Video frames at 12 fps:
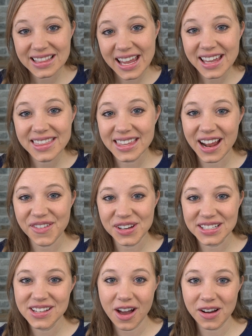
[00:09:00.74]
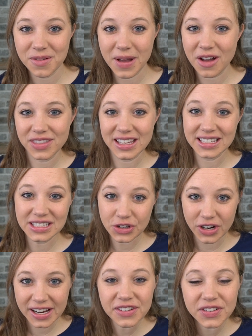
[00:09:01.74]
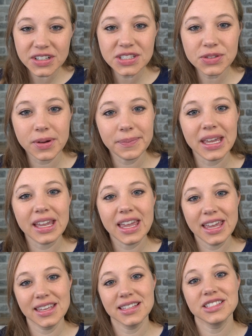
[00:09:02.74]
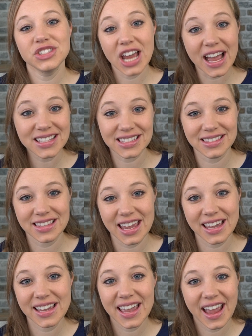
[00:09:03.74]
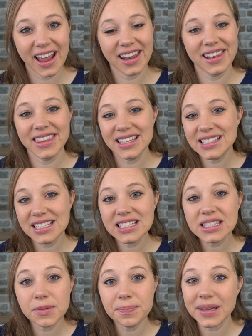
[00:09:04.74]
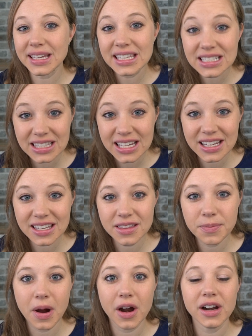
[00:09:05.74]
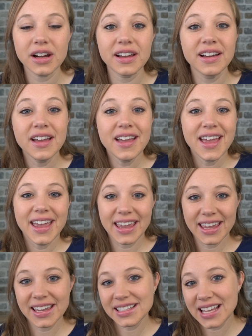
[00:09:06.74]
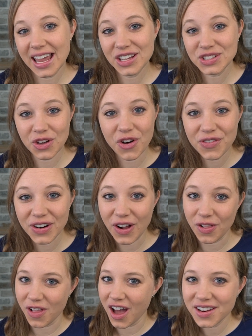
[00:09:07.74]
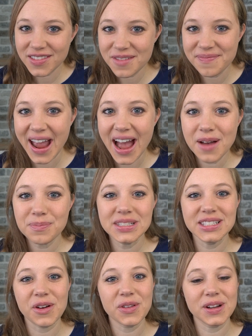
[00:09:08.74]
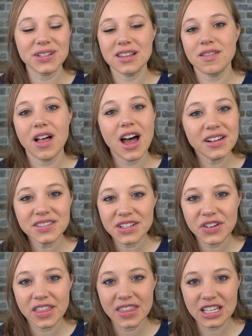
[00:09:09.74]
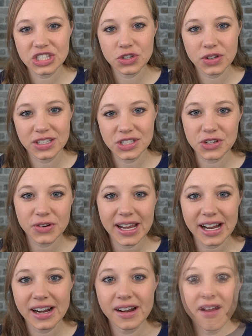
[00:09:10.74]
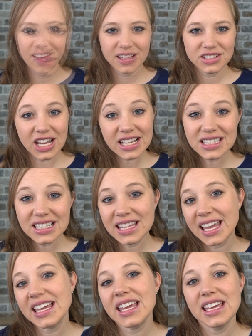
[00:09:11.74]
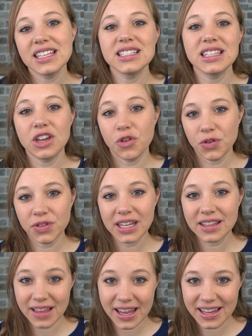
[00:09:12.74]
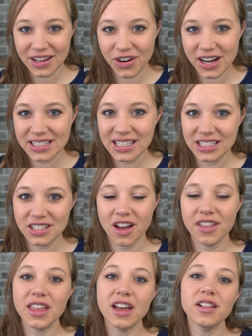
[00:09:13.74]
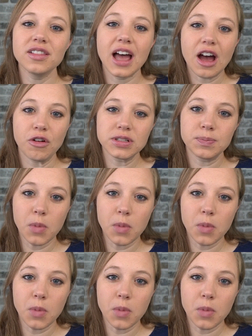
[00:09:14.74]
lake that I want to talk about that is great for swimming is Jackson Lake. And this is the biggest lake in the park. It takes over a lot of the map, so there's a lot of different things you can do here. Jackson Lake is the only lake in Grand Teton that allows